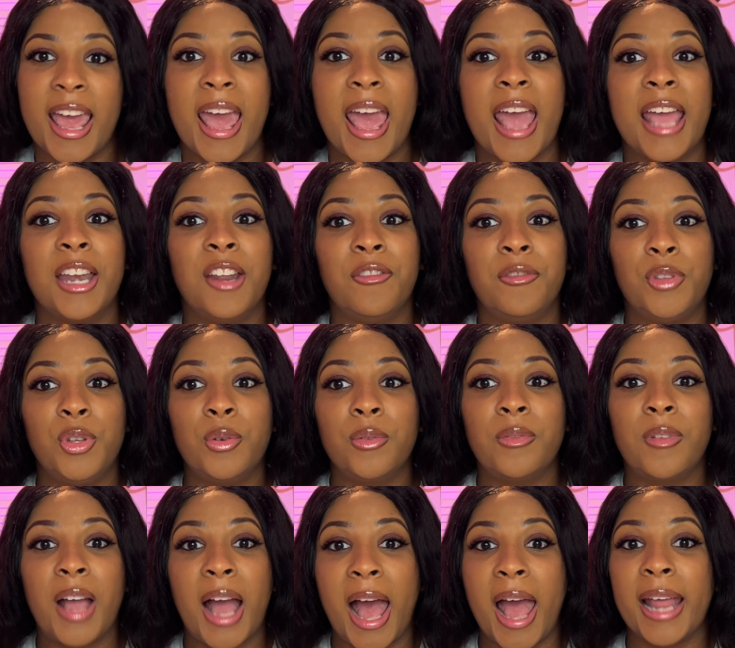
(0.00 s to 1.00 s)
And if
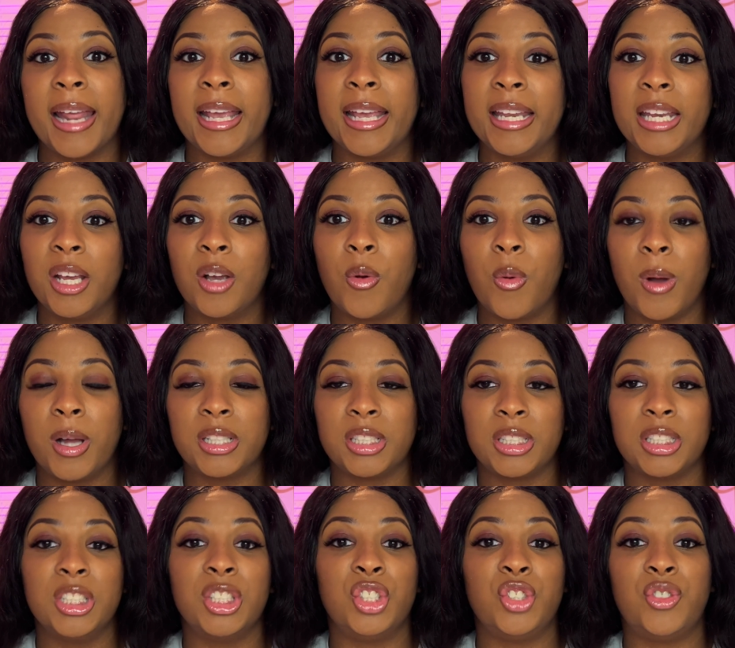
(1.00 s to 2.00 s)
you've got any
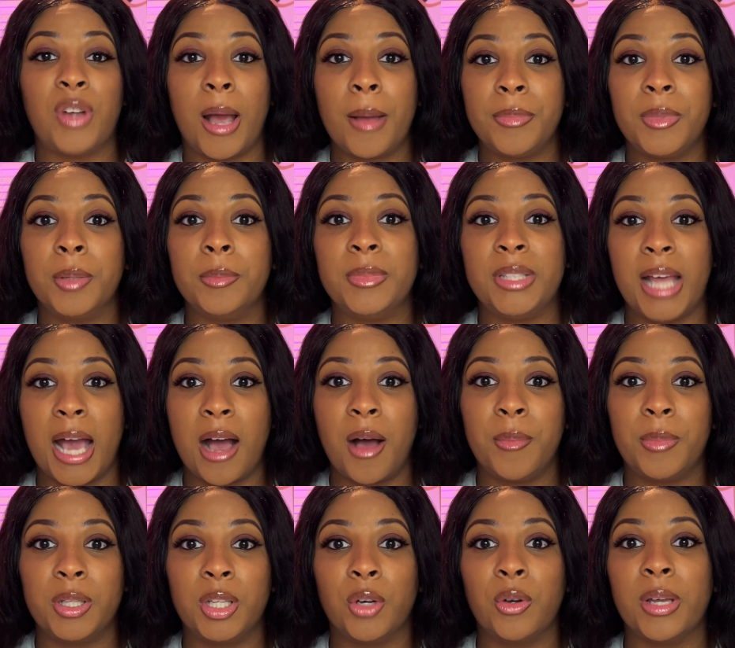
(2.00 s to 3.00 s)
questions, drop them down
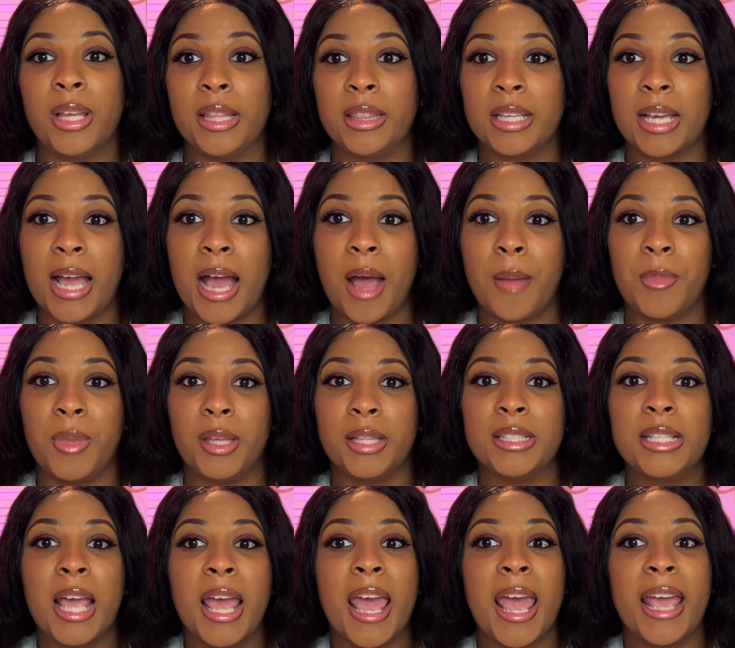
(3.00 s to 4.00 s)
below in the comment
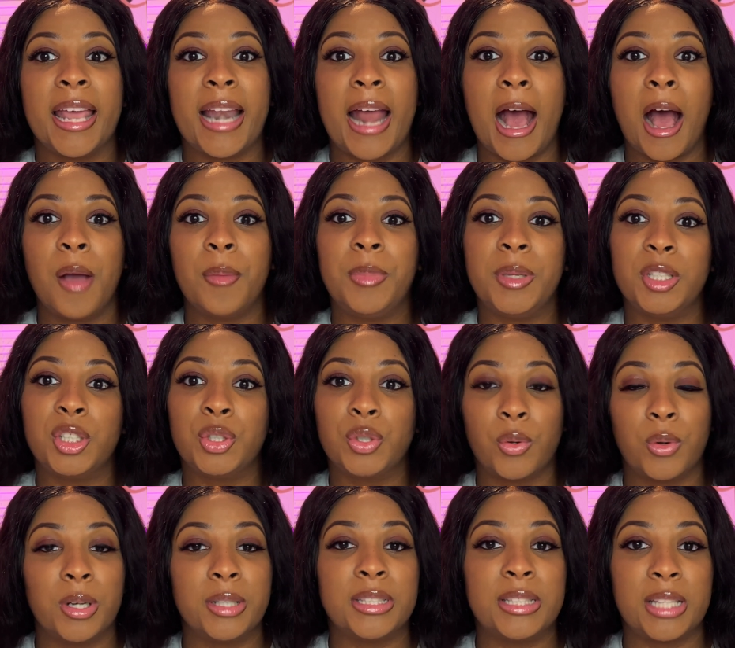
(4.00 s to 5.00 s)
and I'll be
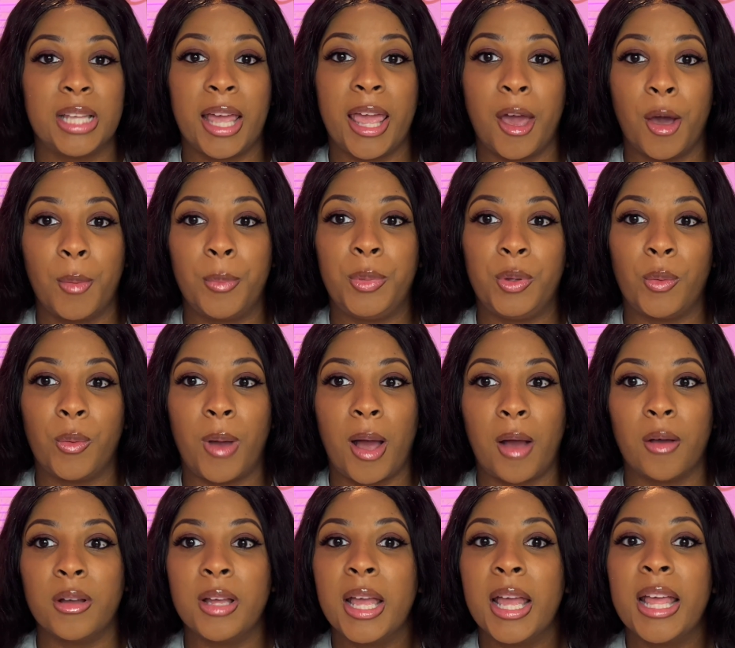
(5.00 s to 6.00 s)
sure to help you
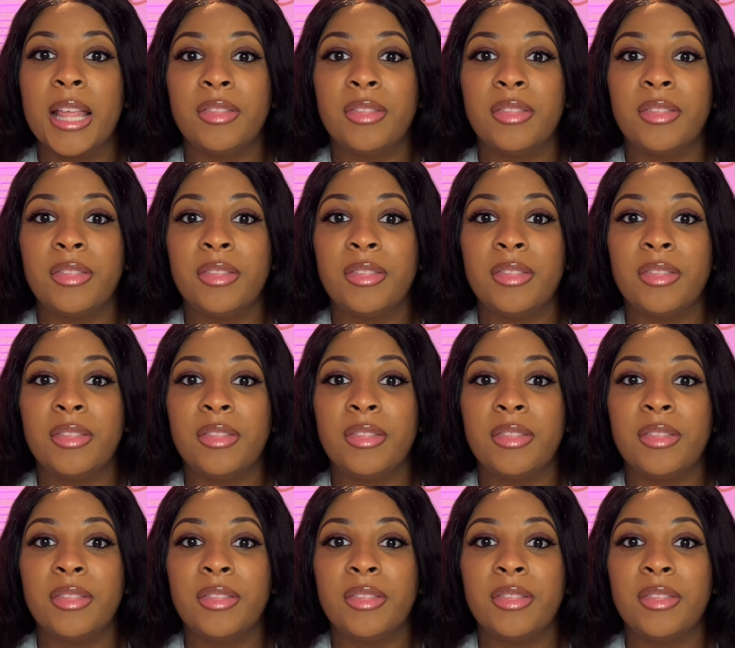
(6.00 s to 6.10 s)
out.